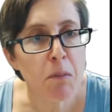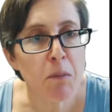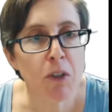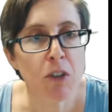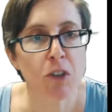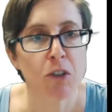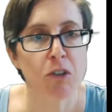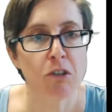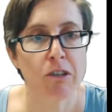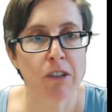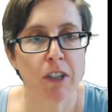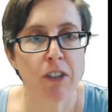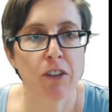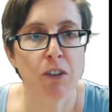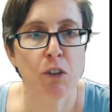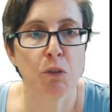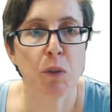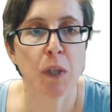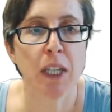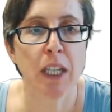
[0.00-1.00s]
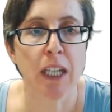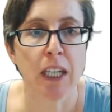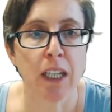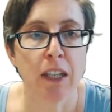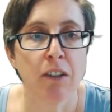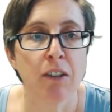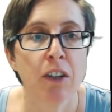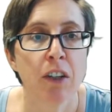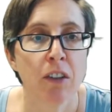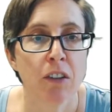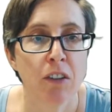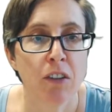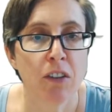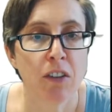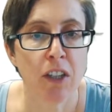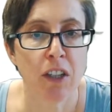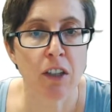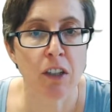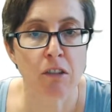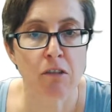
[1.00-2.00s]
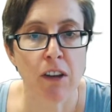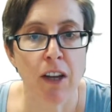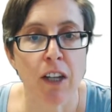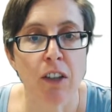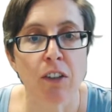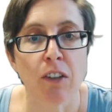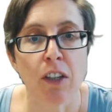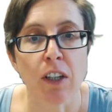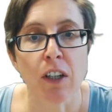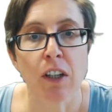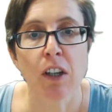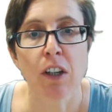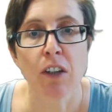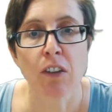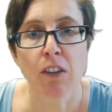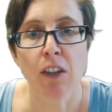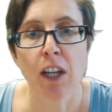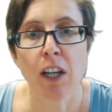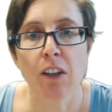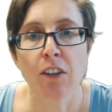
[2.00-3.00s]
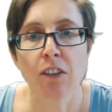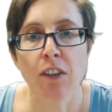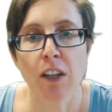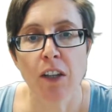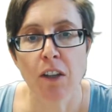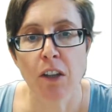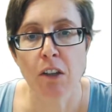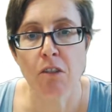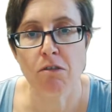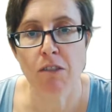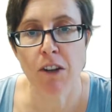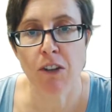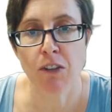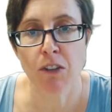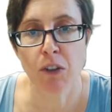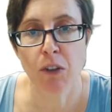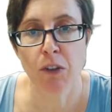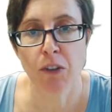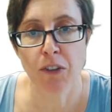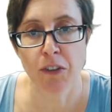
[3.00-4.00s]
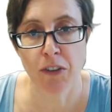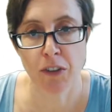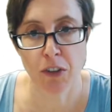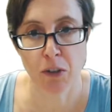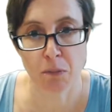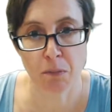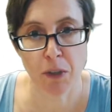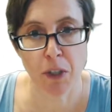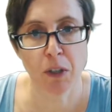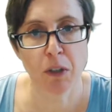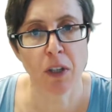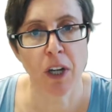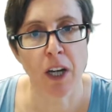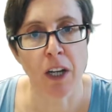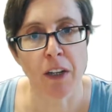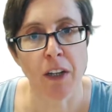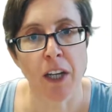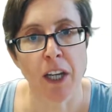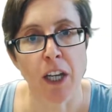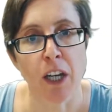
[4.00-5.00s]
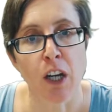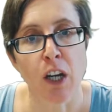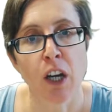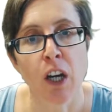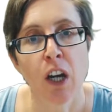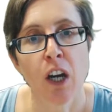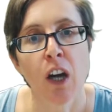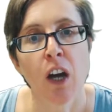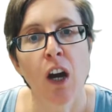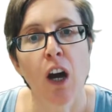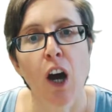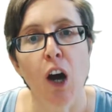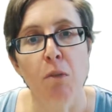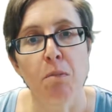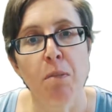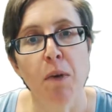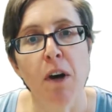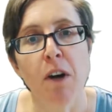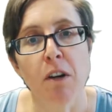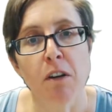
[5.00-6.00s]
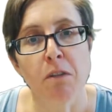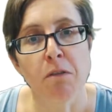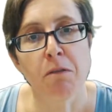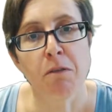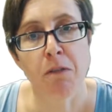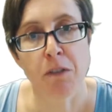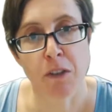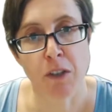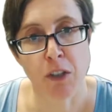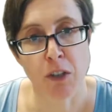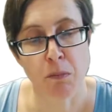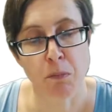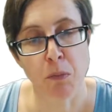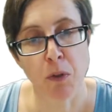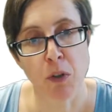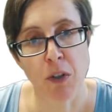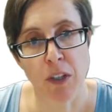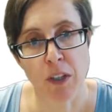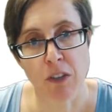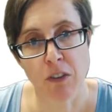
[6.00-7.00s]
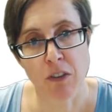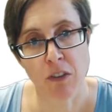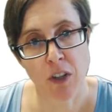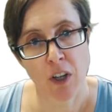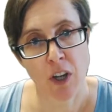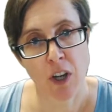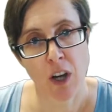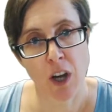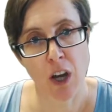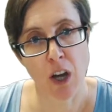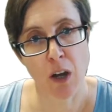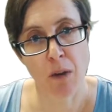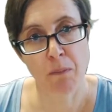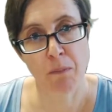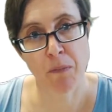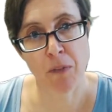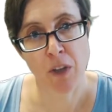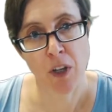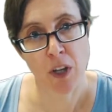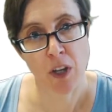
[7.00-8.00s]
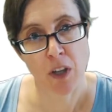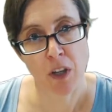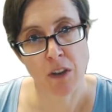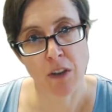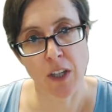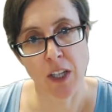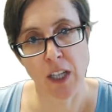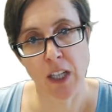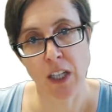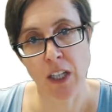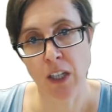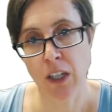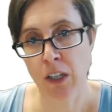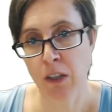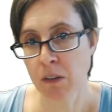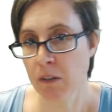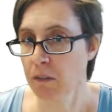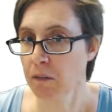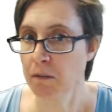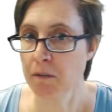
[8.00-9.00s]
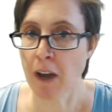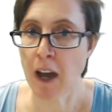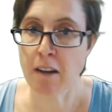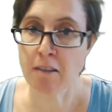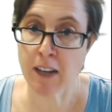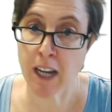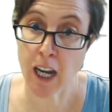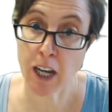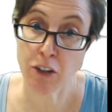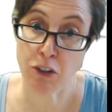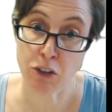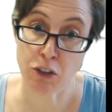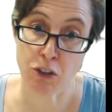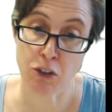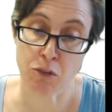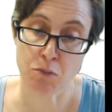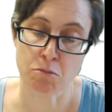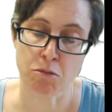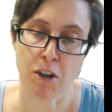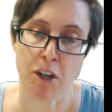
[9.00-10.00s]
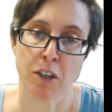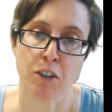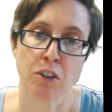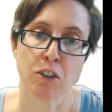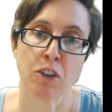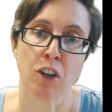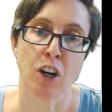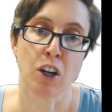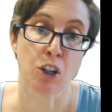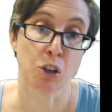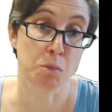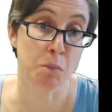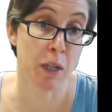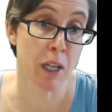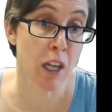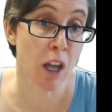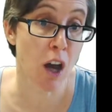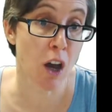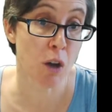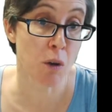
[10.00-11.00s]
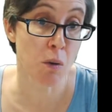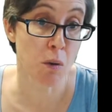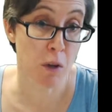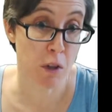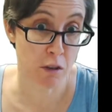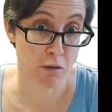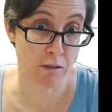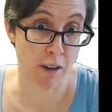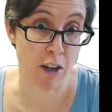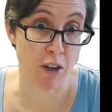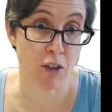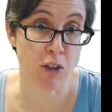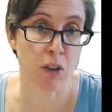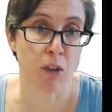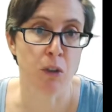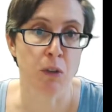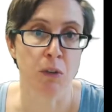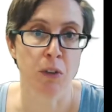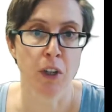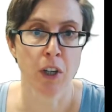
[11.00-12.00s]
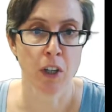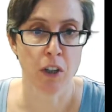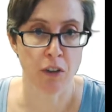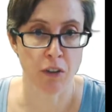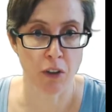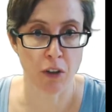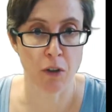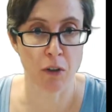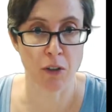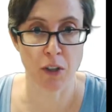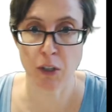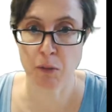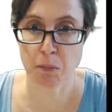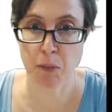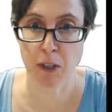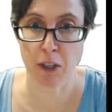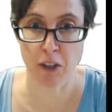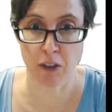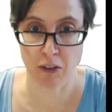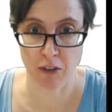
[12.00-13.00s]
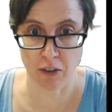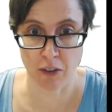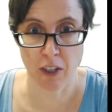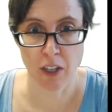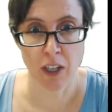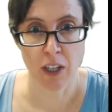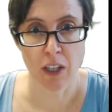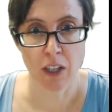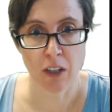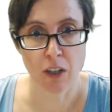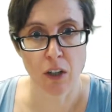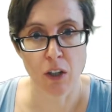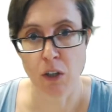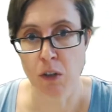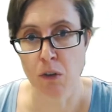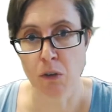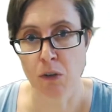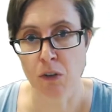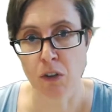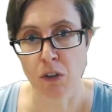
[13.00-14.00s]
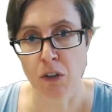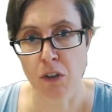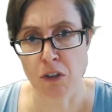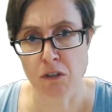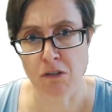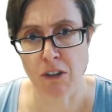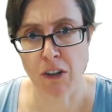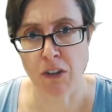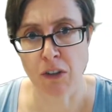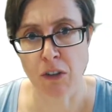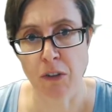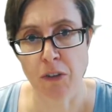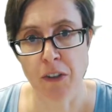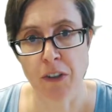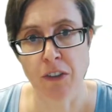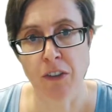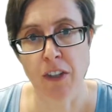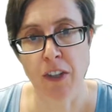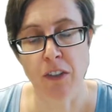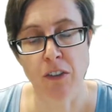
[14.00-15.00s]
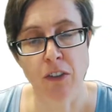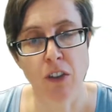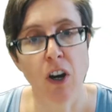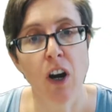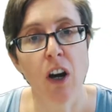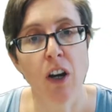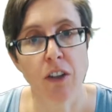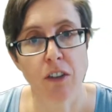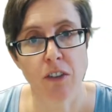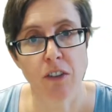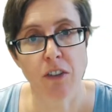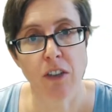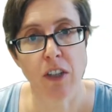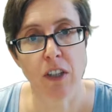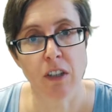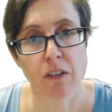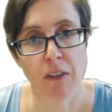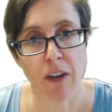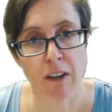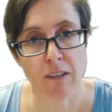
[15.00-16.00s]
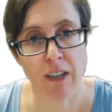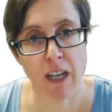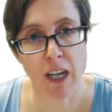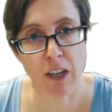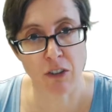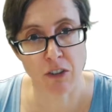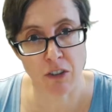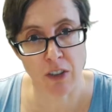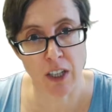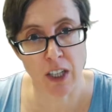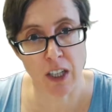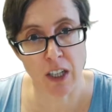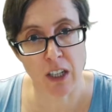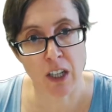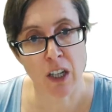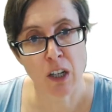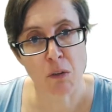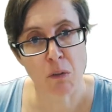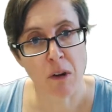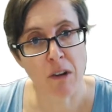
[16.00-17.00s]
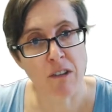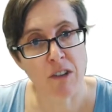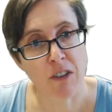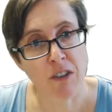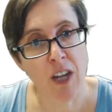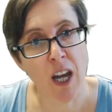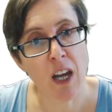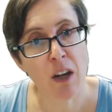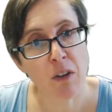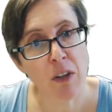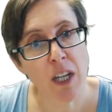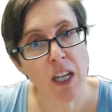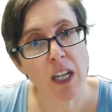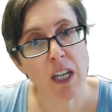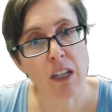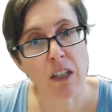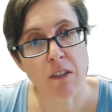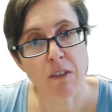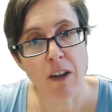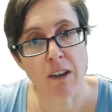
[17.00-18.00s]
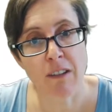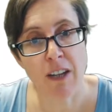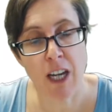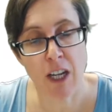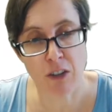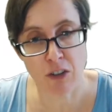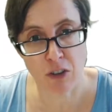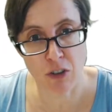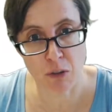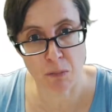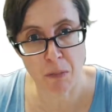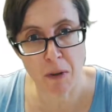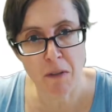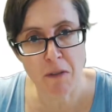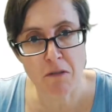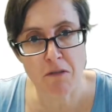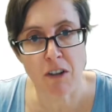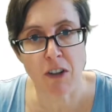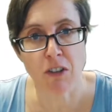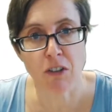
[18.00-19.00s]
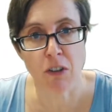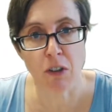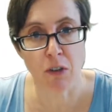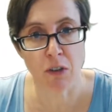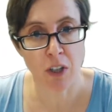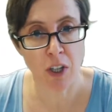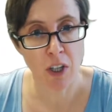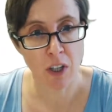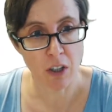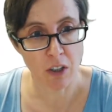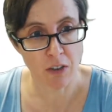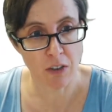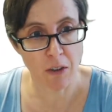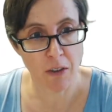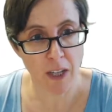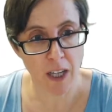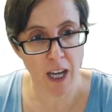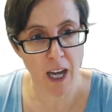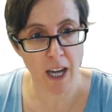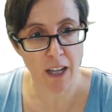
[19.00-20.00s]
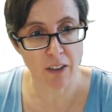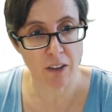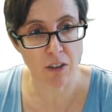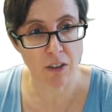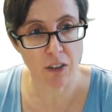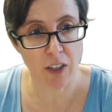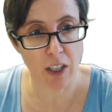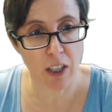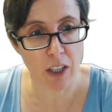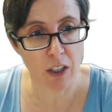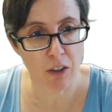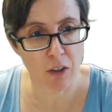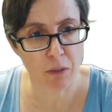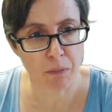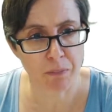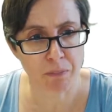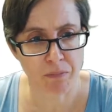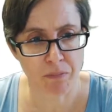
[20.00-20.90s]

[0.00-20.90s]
contrast that we need to see the grating. So let's say the threshold is this blue line here. Above this point, the variations from bright to dark are below threshold. So this person whose threshold this is can't see the variation here. Whereas down here, the variation's above threshold, and so they can see it.